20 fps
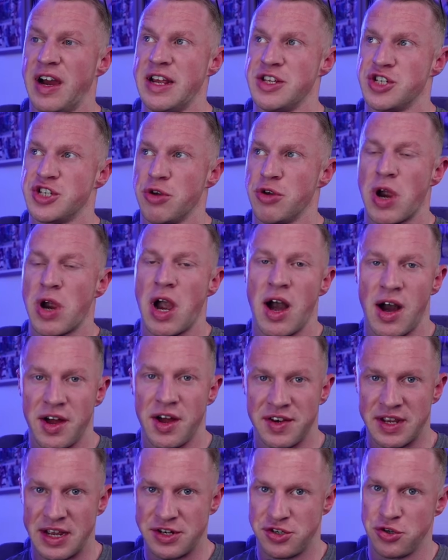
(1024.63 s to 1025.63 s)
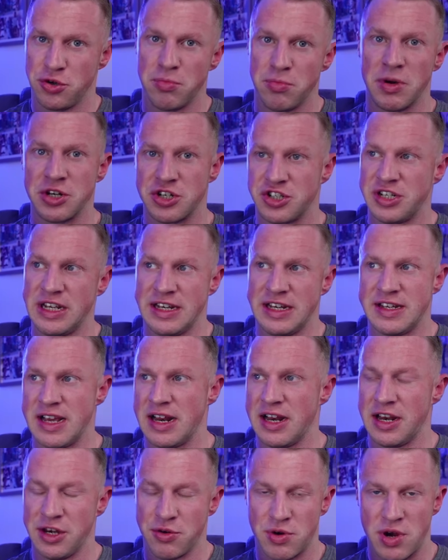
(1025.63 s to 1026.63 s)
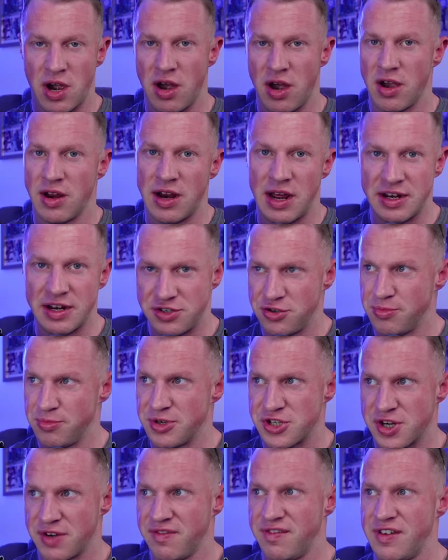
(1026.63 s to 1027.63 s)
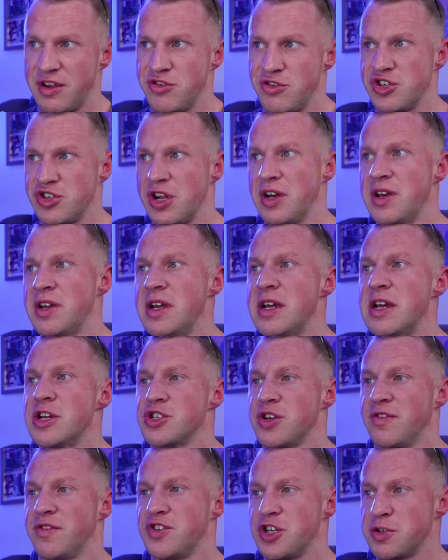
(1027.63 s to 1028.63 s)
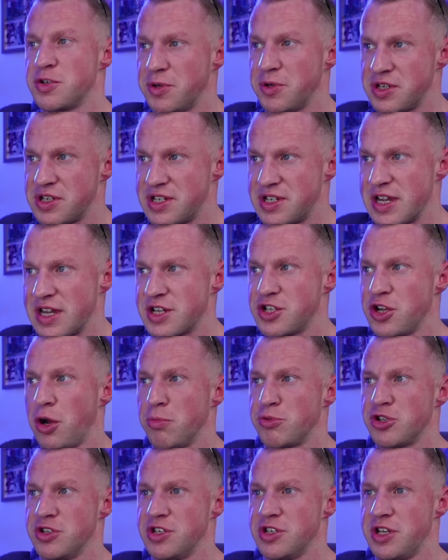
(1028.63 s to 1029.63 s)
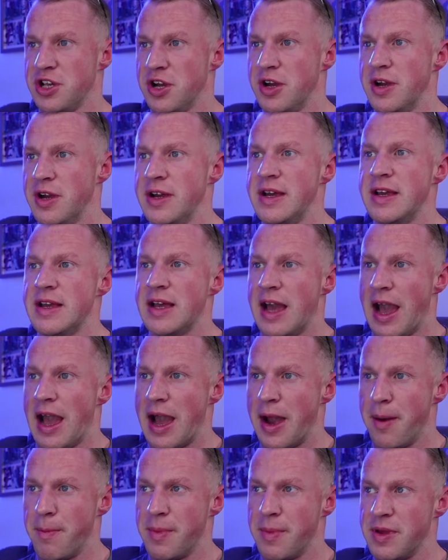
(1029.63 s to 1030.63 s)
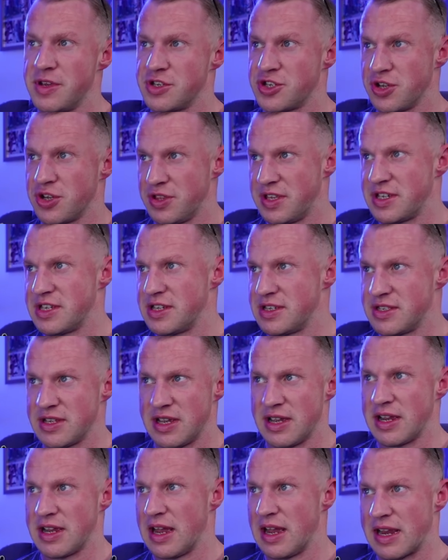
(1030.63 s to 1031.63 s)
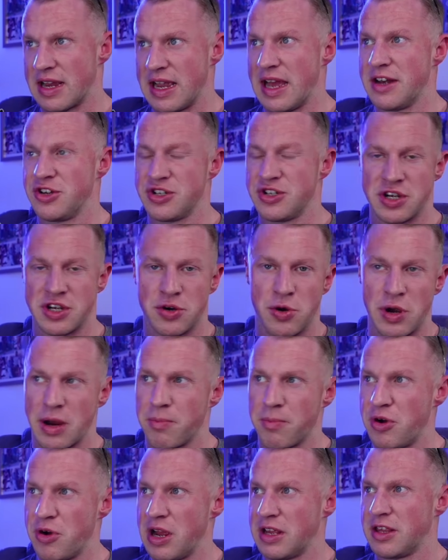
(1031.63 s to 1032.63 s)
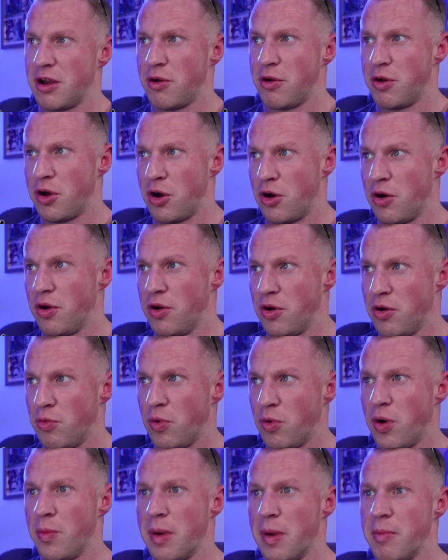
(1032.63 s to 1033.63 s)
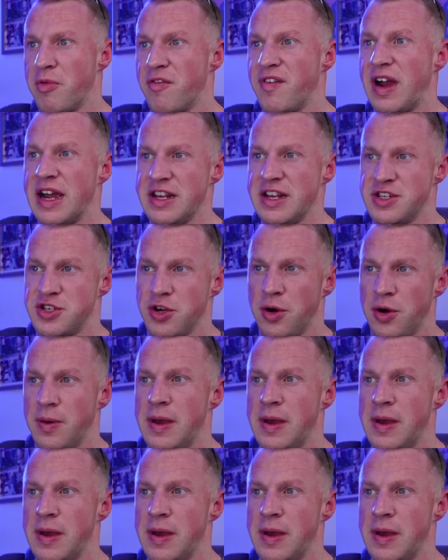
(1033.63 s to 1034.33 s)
so you can't add too much detail and you can't add too much confusion. So I've just put 6 options here. So this is again just a quick breakdown on what we provide. So